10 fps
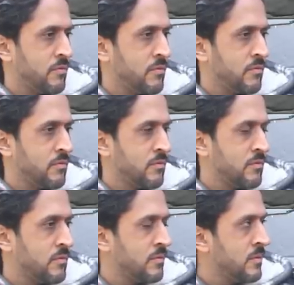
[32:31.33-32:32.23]

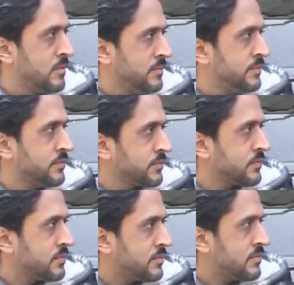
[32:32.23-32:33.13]

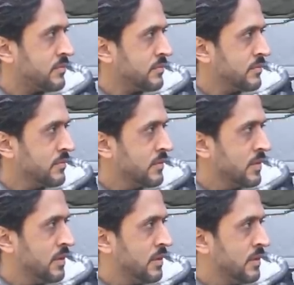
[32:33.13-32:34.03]

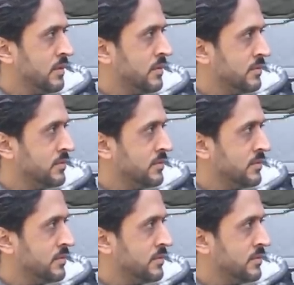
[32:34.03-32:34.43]
This person isn't speaking.